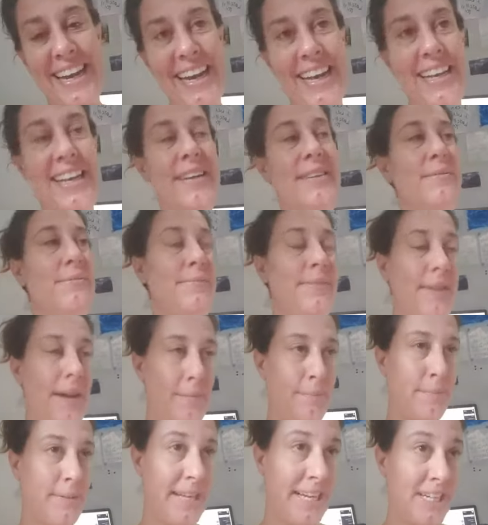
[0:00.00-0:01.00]
and I'm
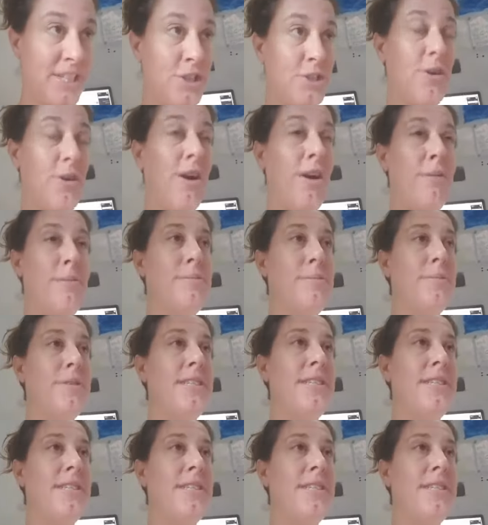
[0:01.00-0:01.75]
playing drums,